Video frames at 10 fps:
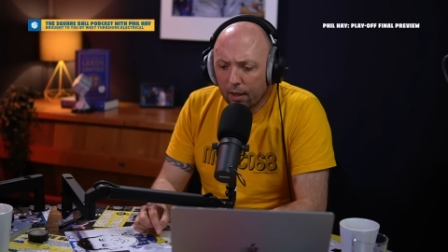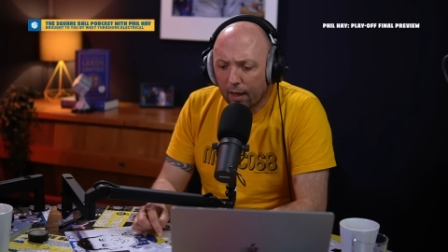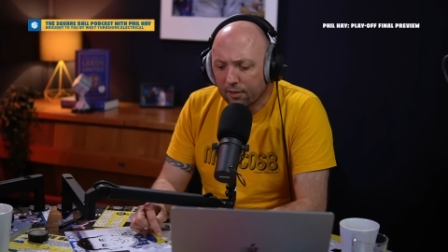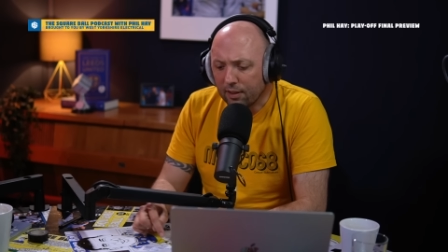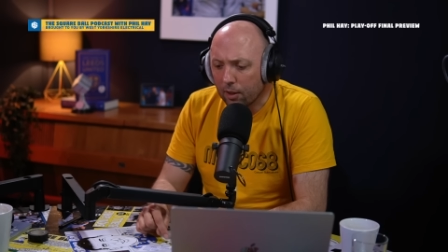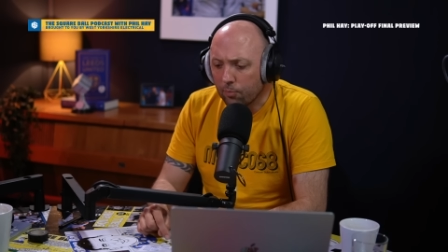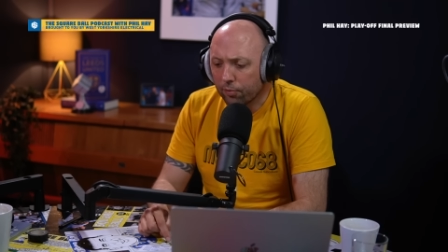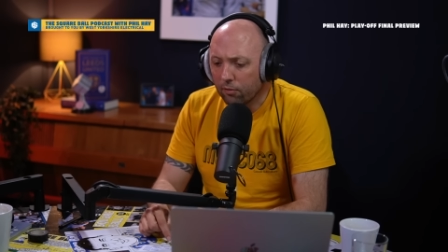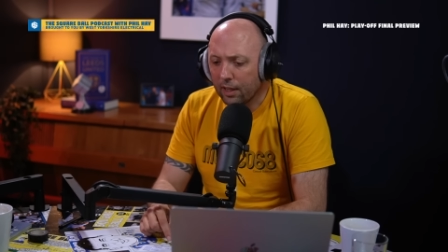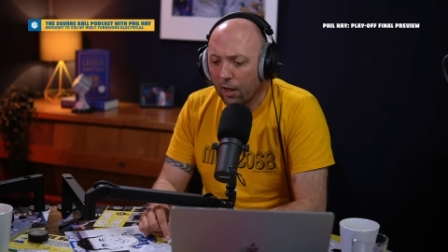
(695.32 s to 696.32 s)
I think it
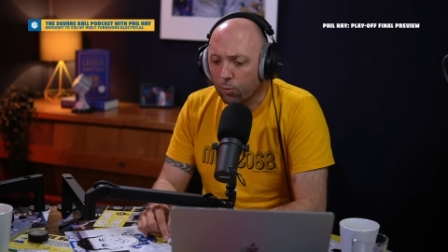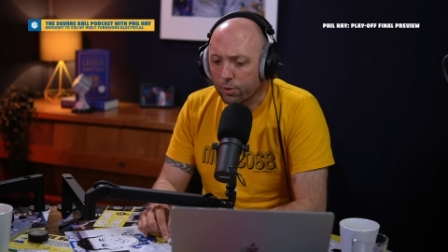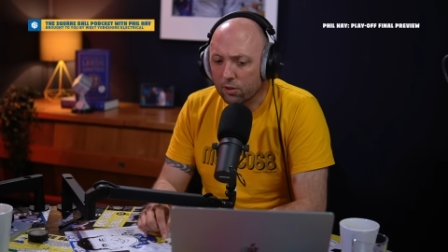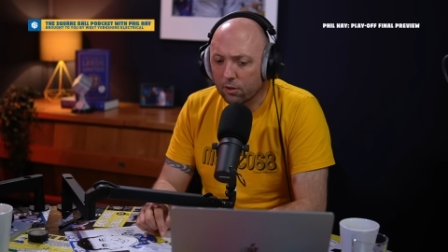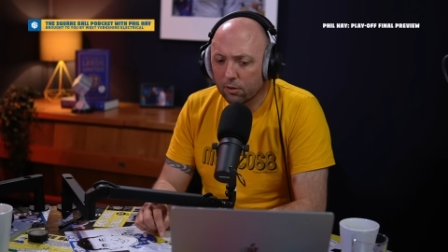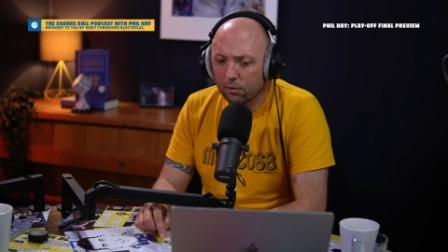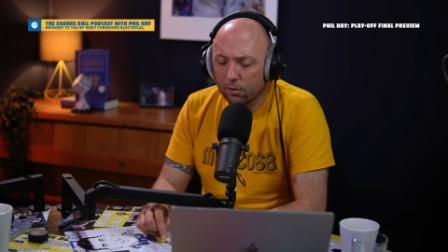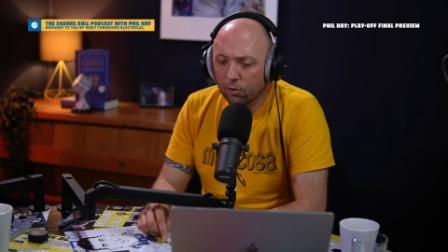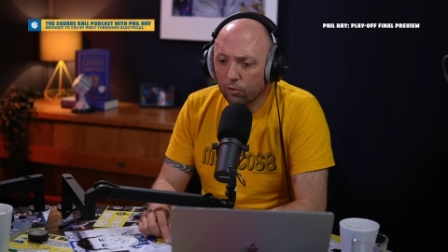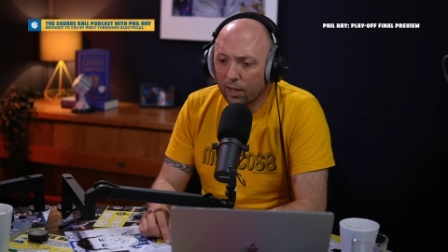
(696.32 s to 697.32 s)
probably helps that there are
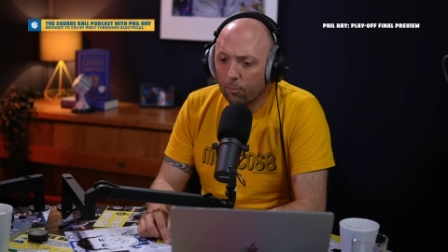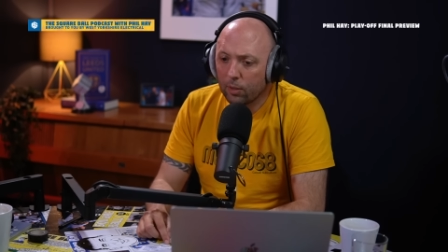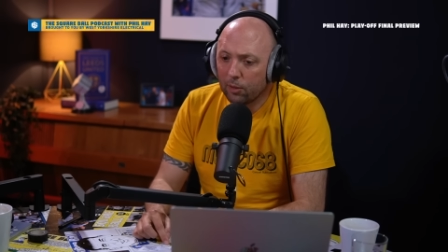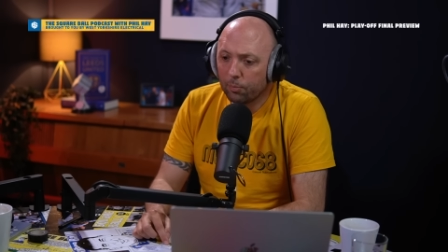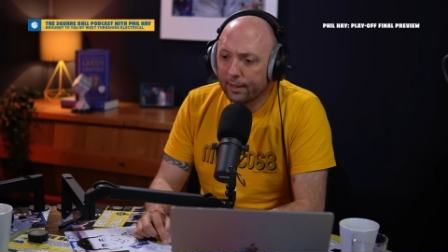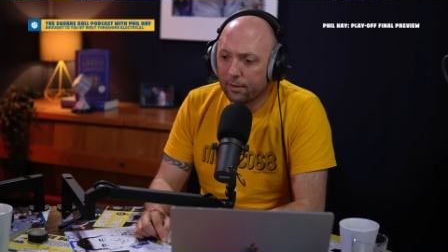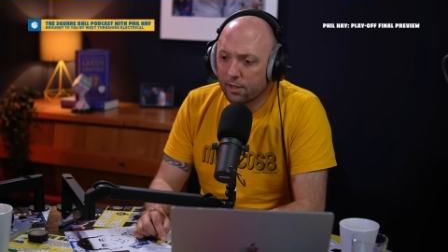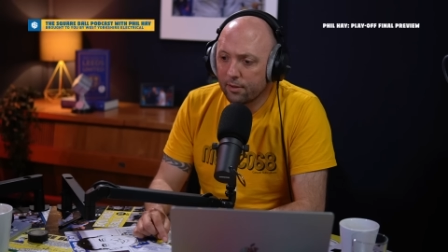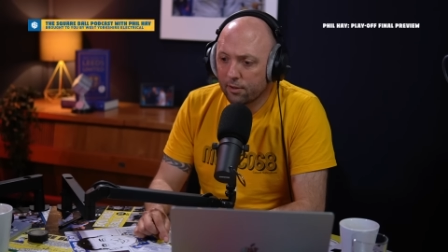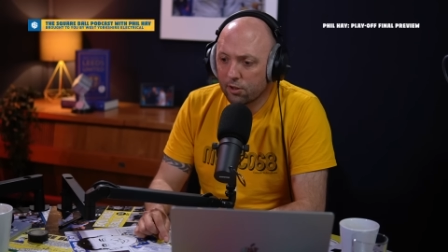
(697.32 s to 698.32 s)
not that many
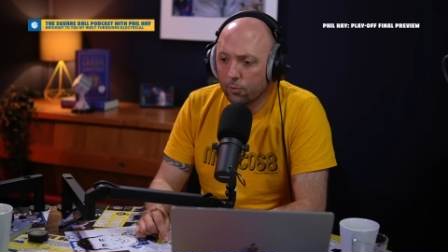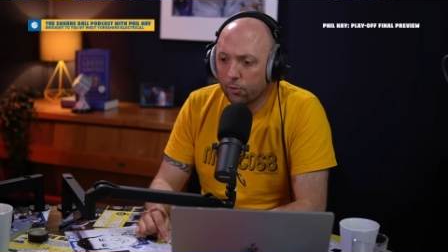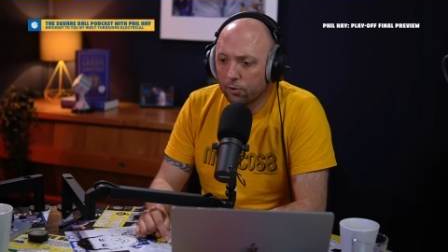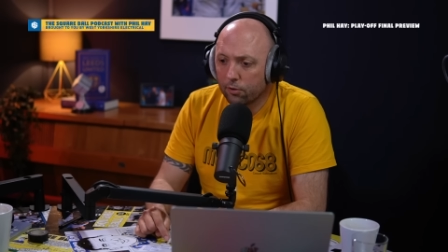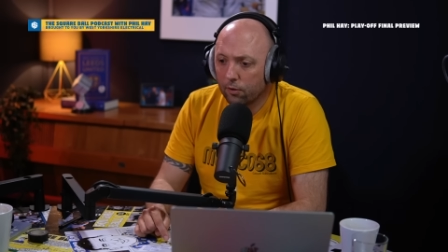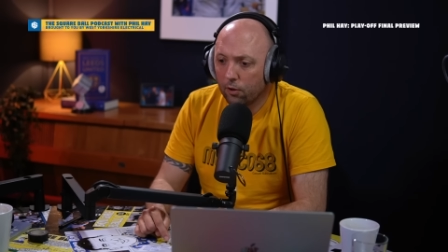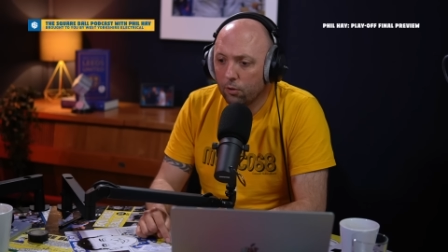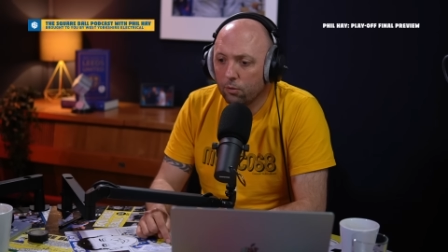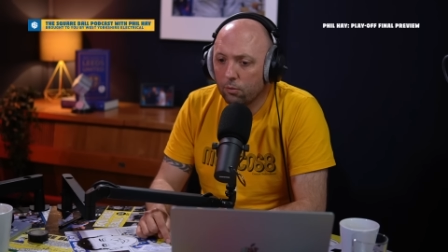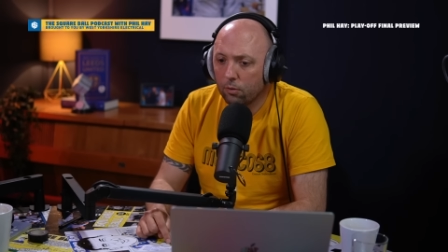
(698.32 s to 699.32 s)
players in this squad
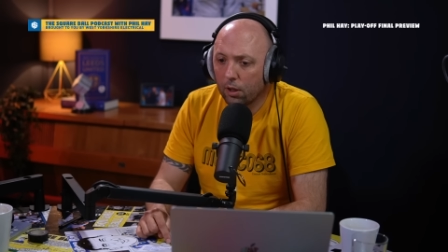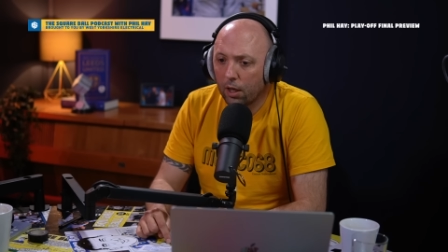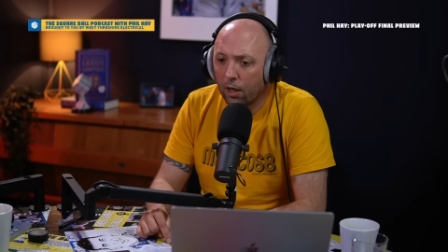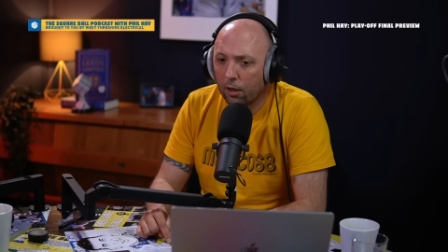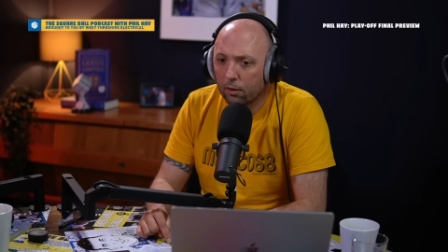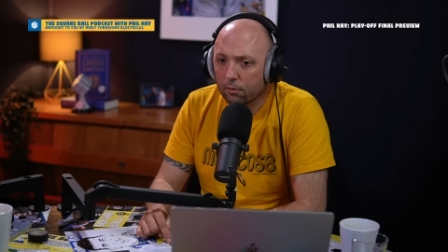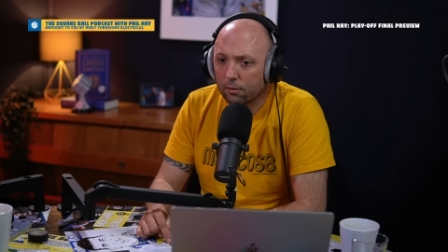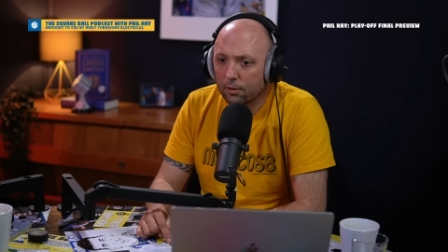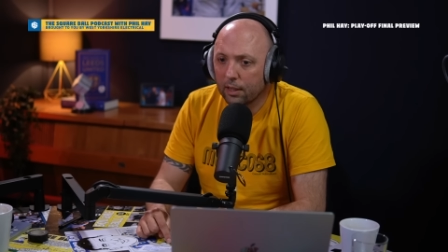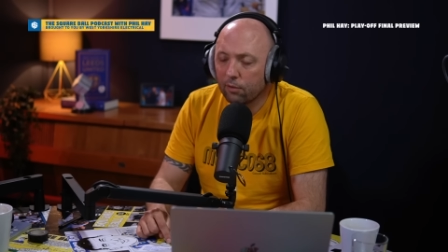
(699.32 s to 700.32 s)
who are
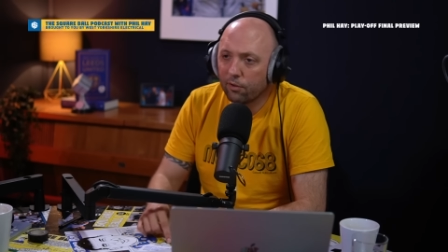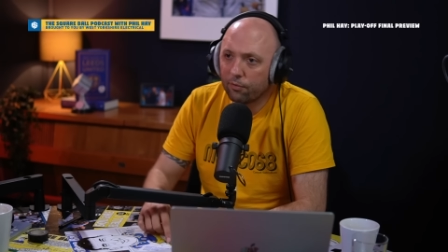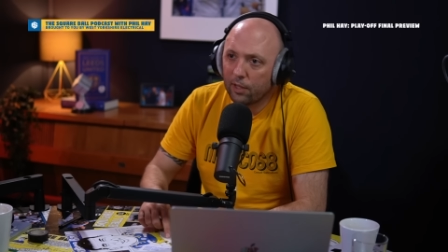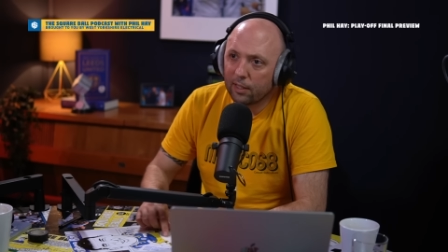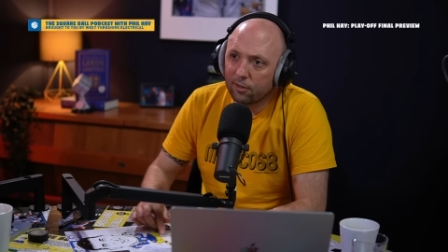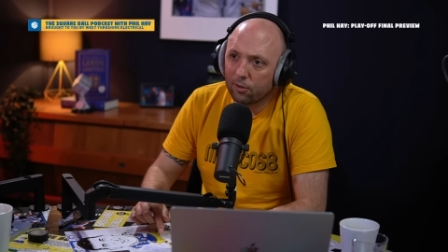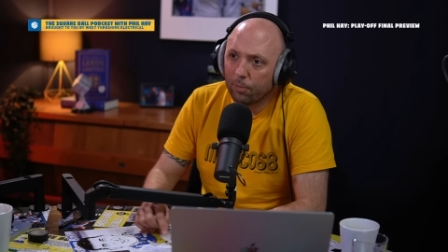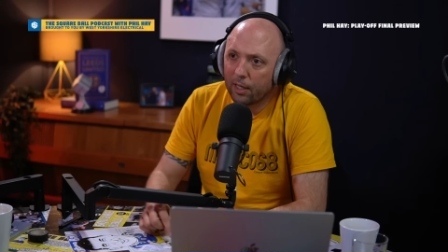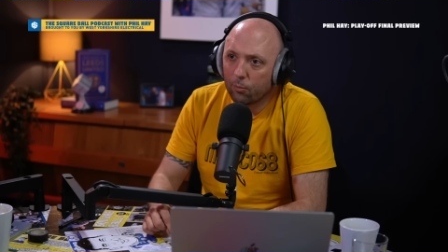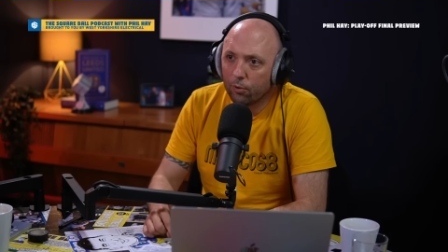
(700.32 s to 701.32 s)
kind of affected
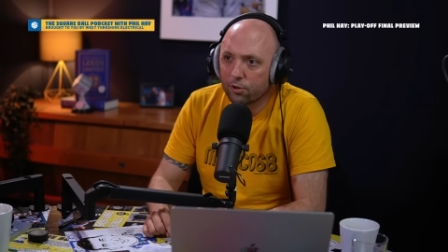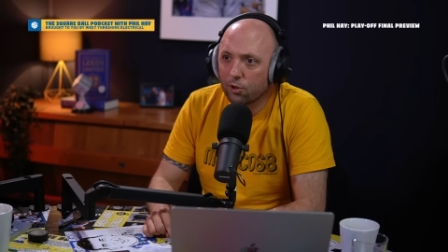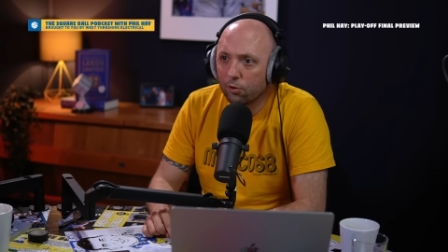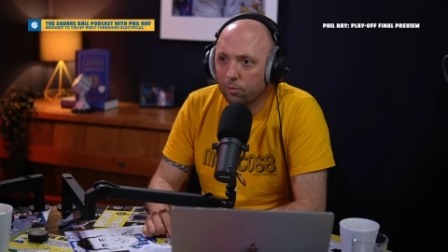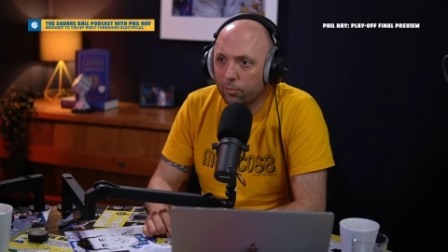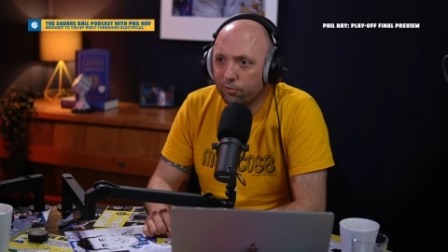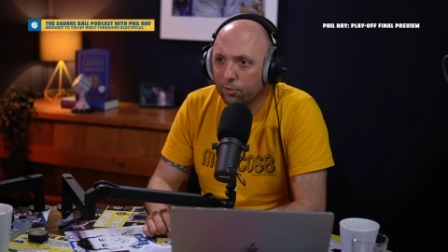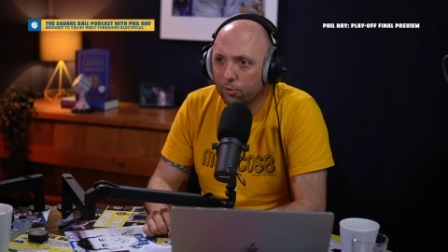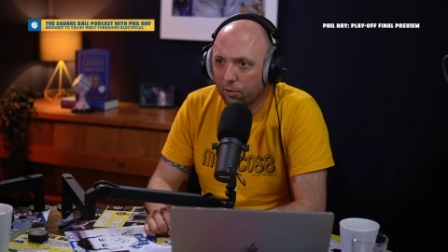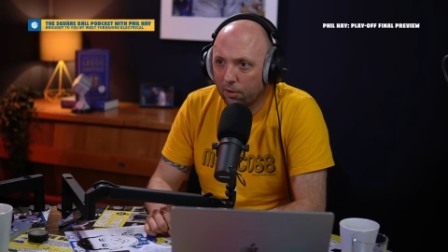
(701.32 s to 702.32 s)
by what's gone on
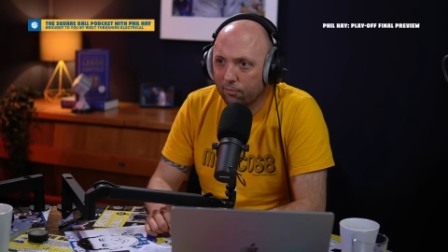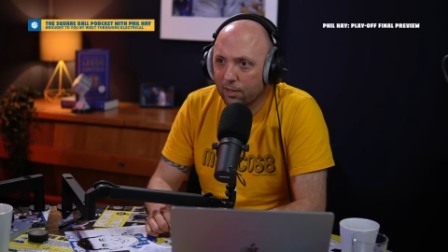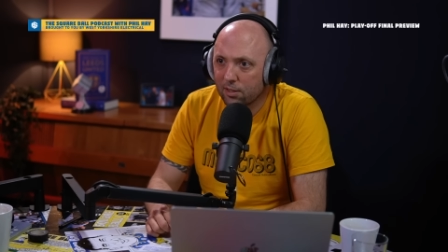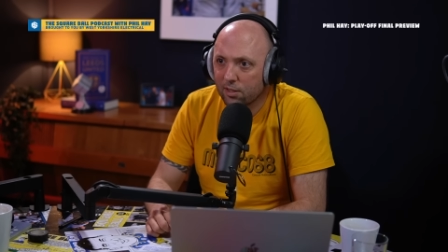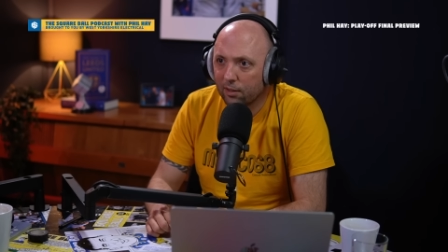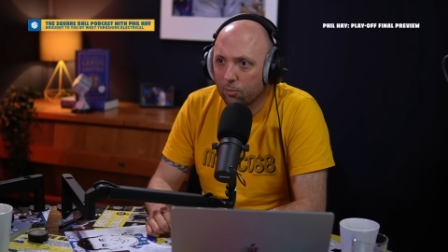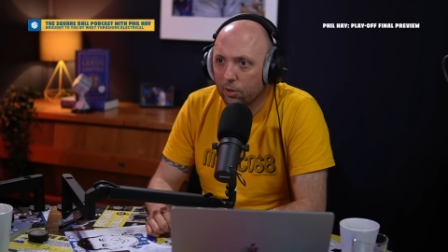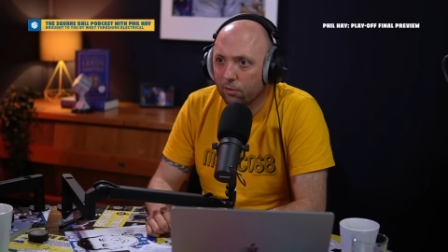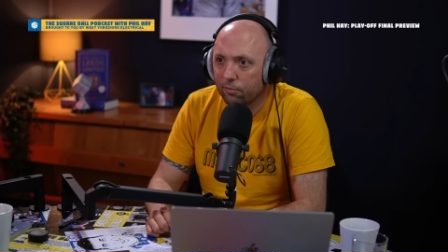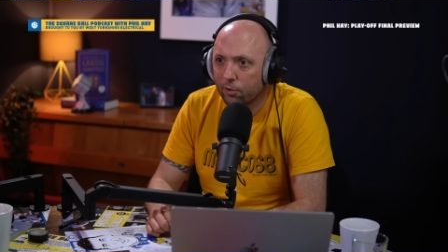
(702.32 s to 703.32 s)
before or have necessarily
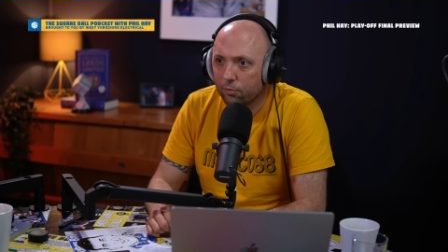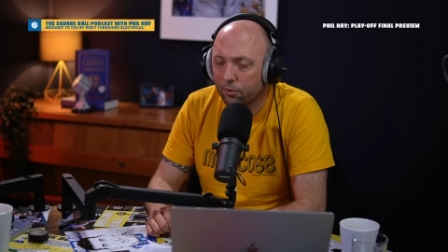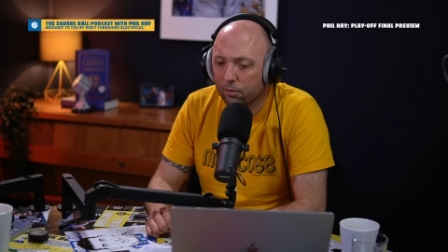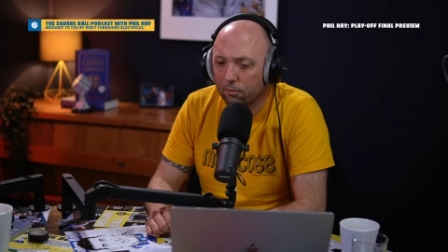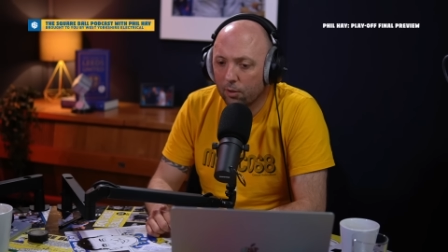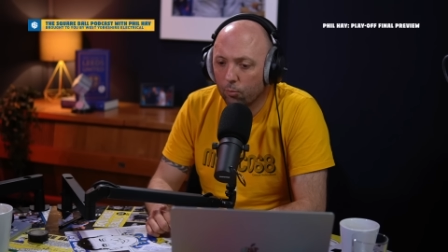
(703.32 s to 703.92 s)
been involved in,